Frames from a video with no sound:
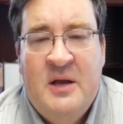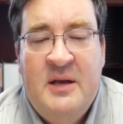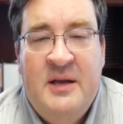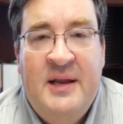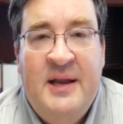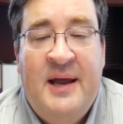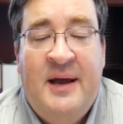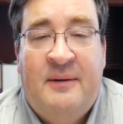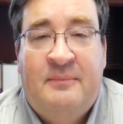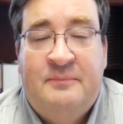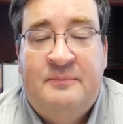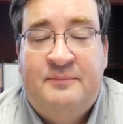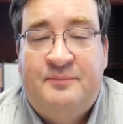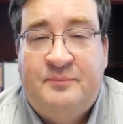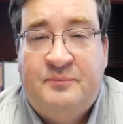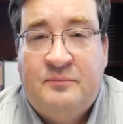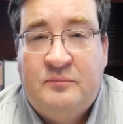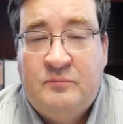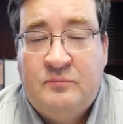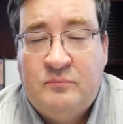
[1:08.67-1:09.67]
Now,
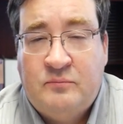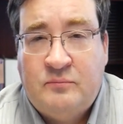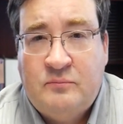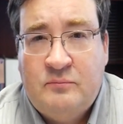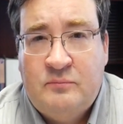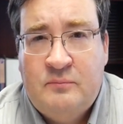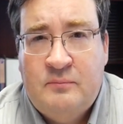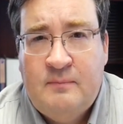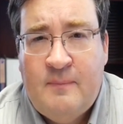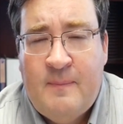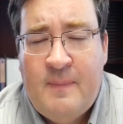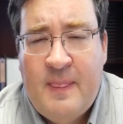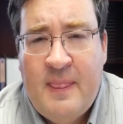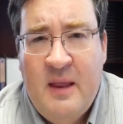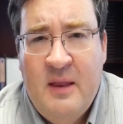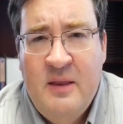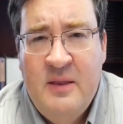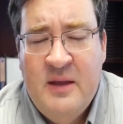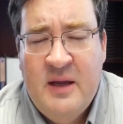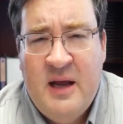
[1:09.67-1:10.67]

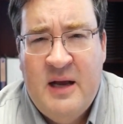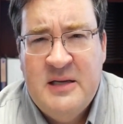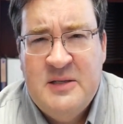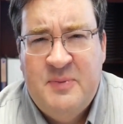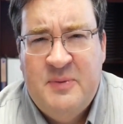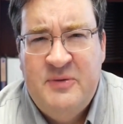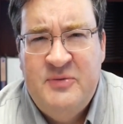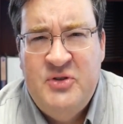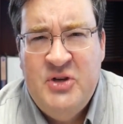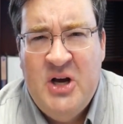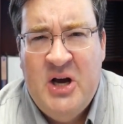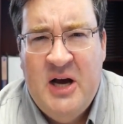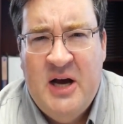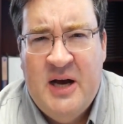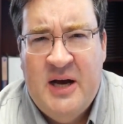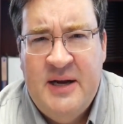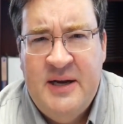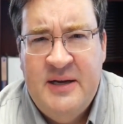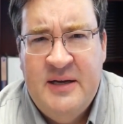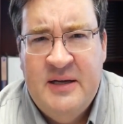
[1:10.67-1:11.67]
the Gospel of
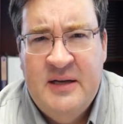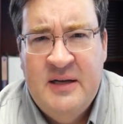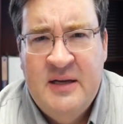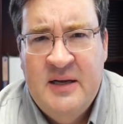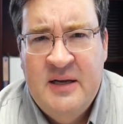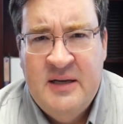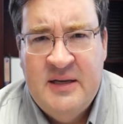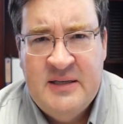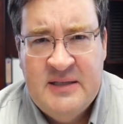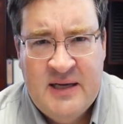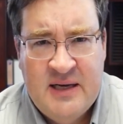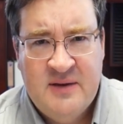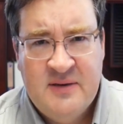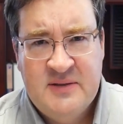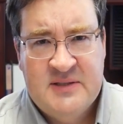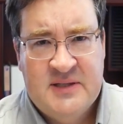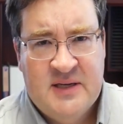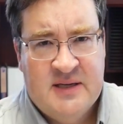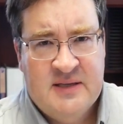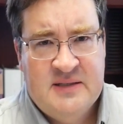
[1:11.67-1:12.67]
John
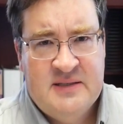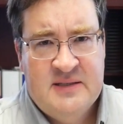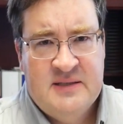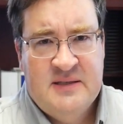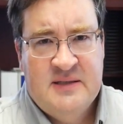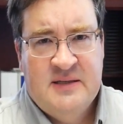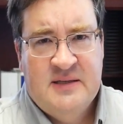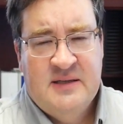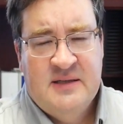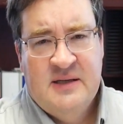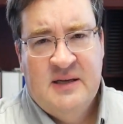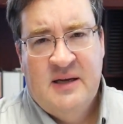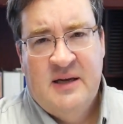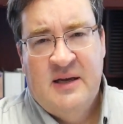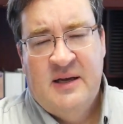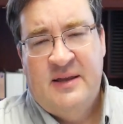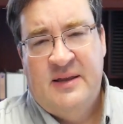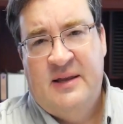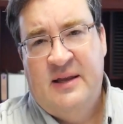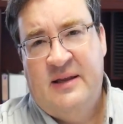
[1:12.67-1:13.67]
tells us
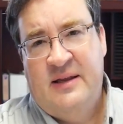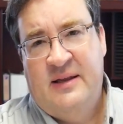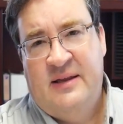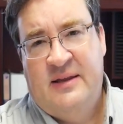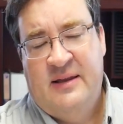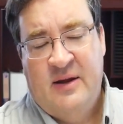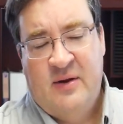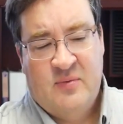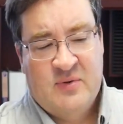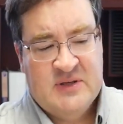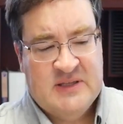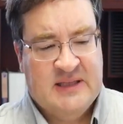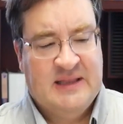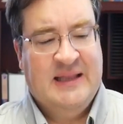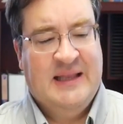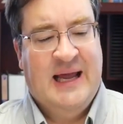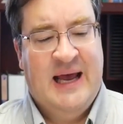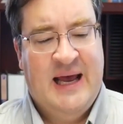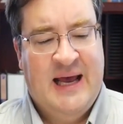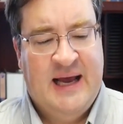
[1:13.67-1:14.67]
that there was a
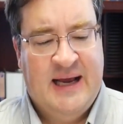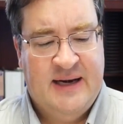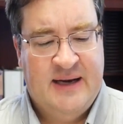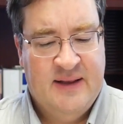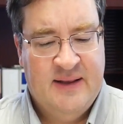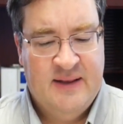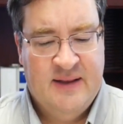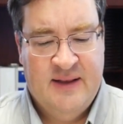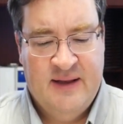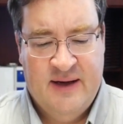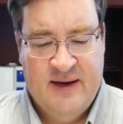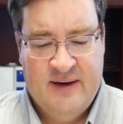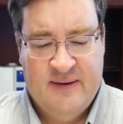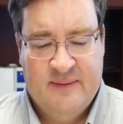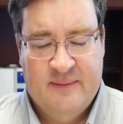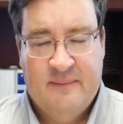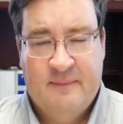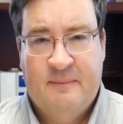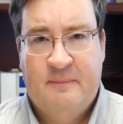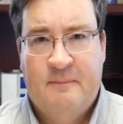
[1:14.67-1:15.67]
lad there.
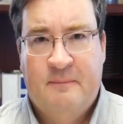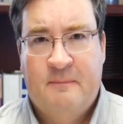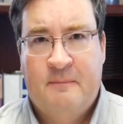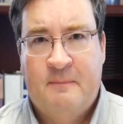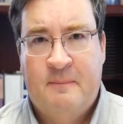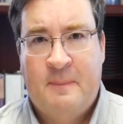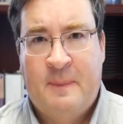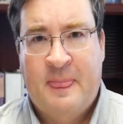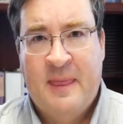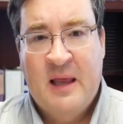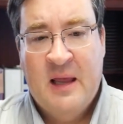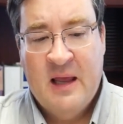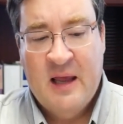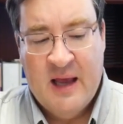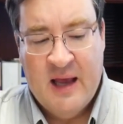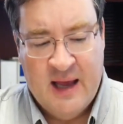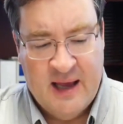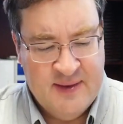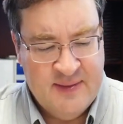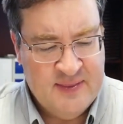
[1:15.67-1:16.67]

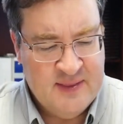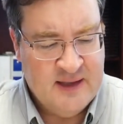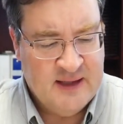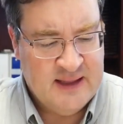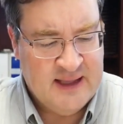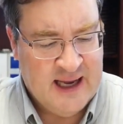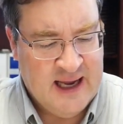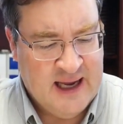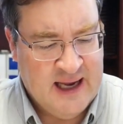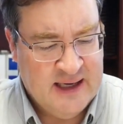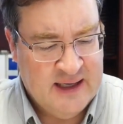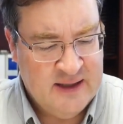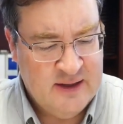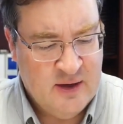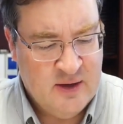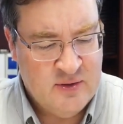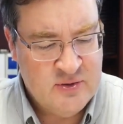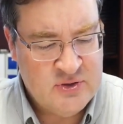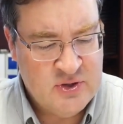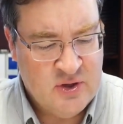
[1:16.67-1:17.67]
And the lad
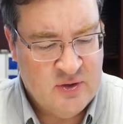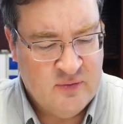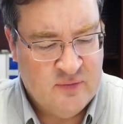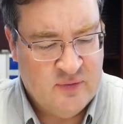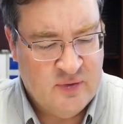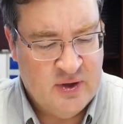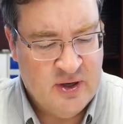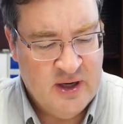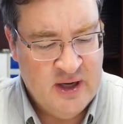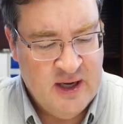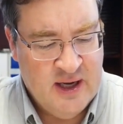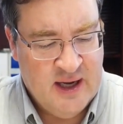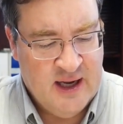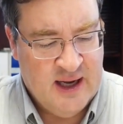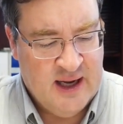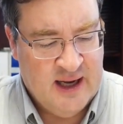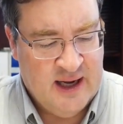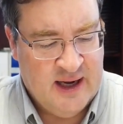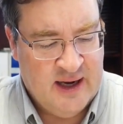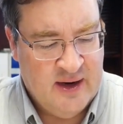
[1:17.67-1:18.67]
goes over
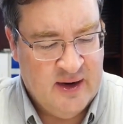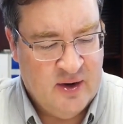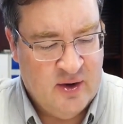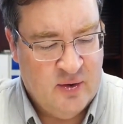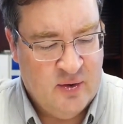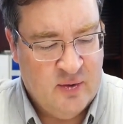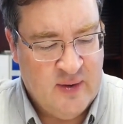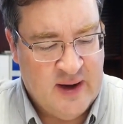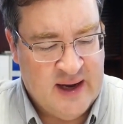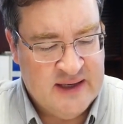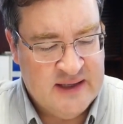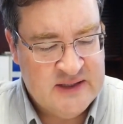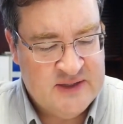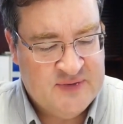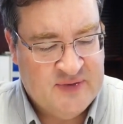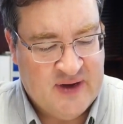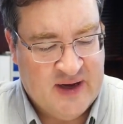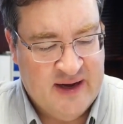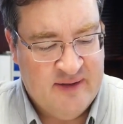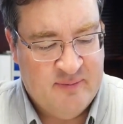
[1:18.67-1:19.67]
here who has
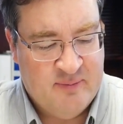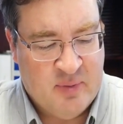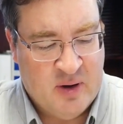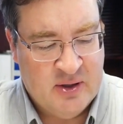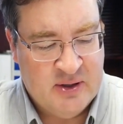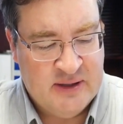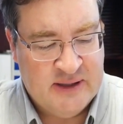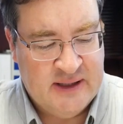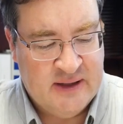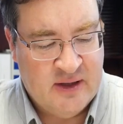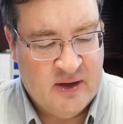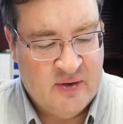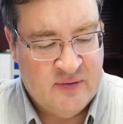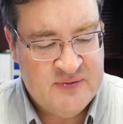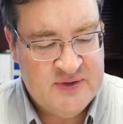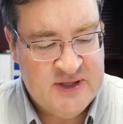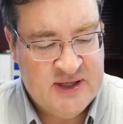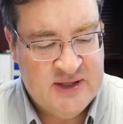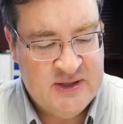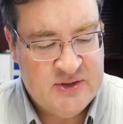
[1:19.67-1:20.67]
5 barley
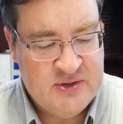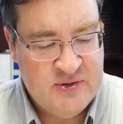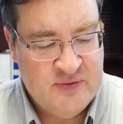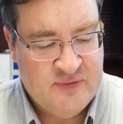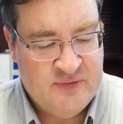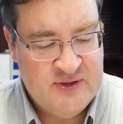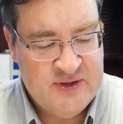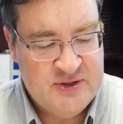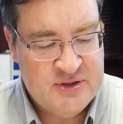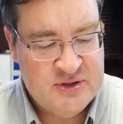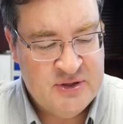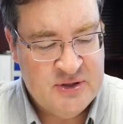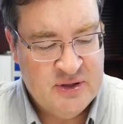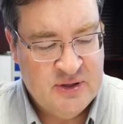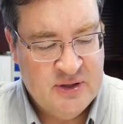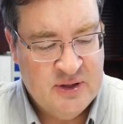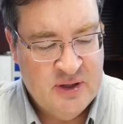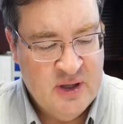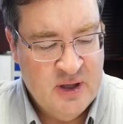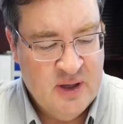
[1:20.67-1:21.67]
loaves and 2 fish.
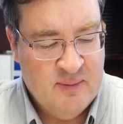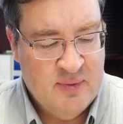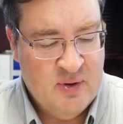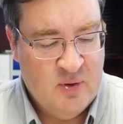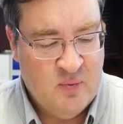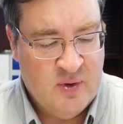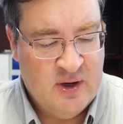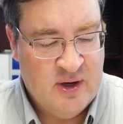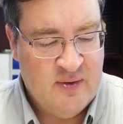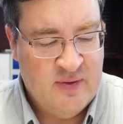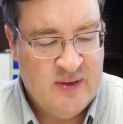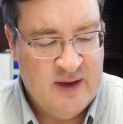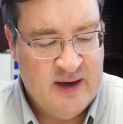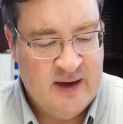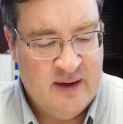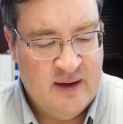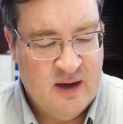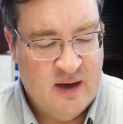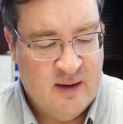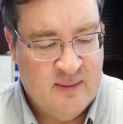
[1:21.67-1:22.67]
But what are
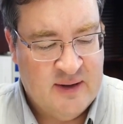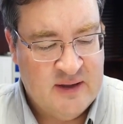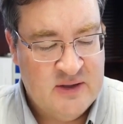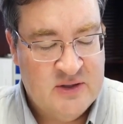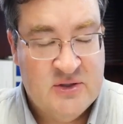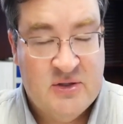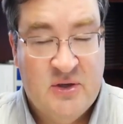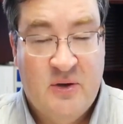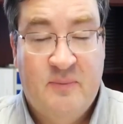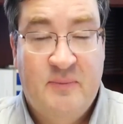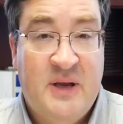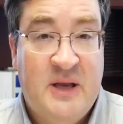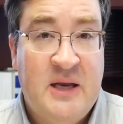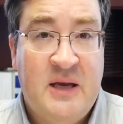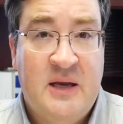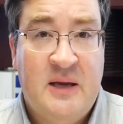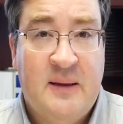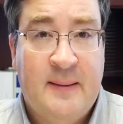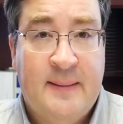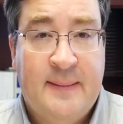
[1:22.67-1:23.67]
they among so
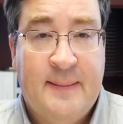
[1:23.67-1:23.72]
many?